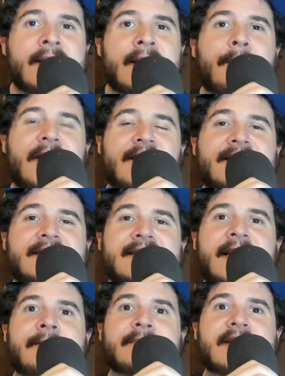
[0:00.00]
But at the
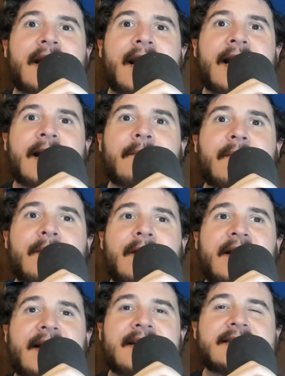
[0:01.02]
same time, he
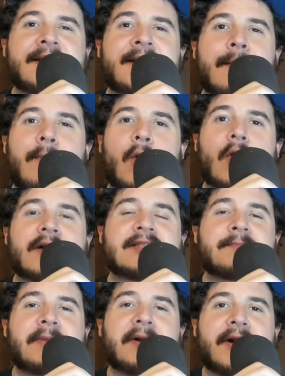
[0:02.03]
needs to get more
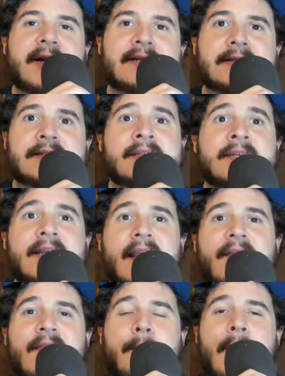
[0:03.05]
experience
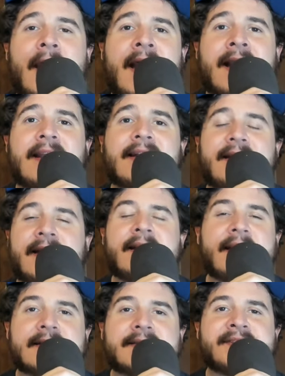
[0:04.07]
in the pack. He did
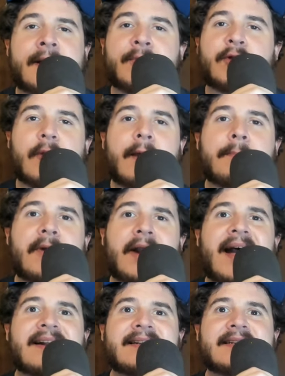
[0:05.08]
get some throughout
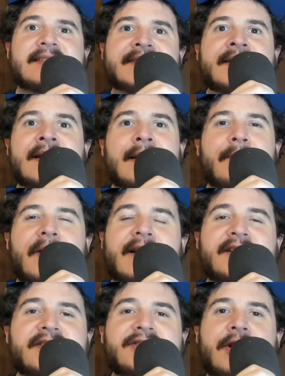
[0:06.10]
practice, but I
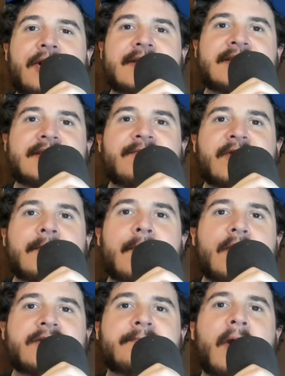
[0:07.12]
just noticed for the
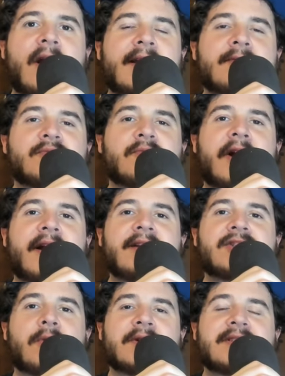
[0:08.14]
most part he was running
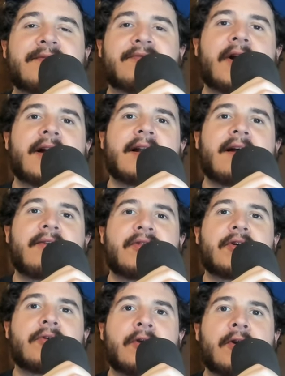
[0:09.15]
towards the front of the
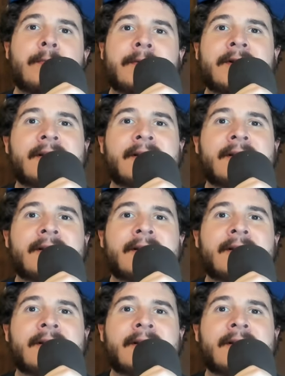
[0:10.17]
group